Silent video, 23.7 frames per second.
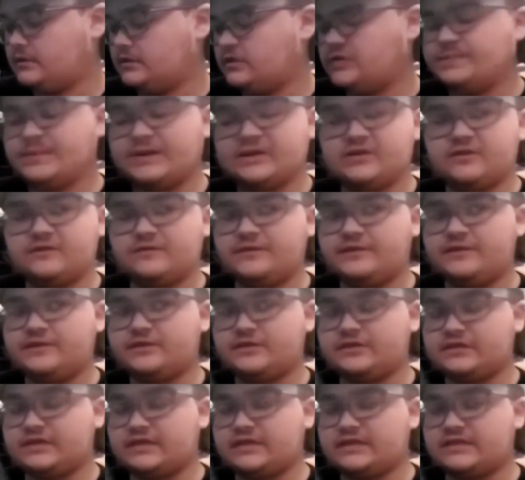special
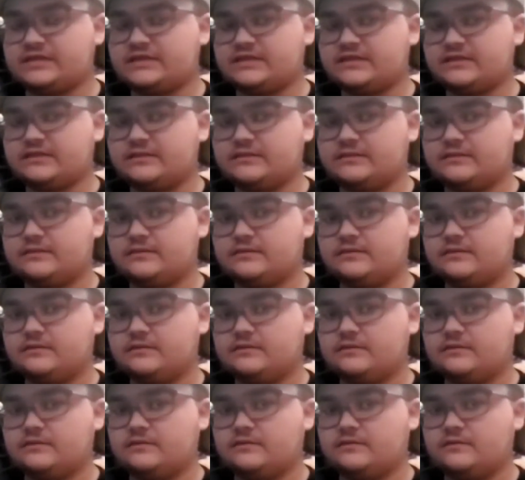features disc
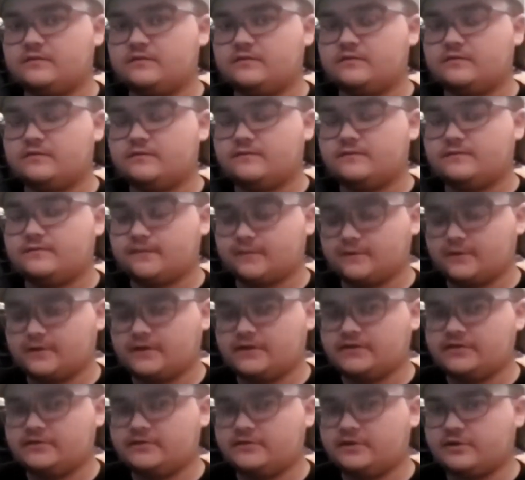for
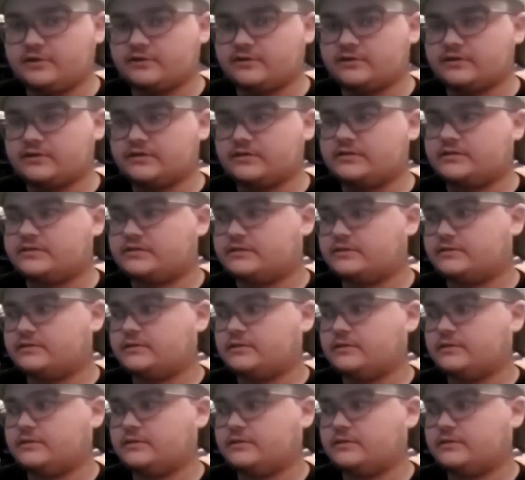Into Darkness.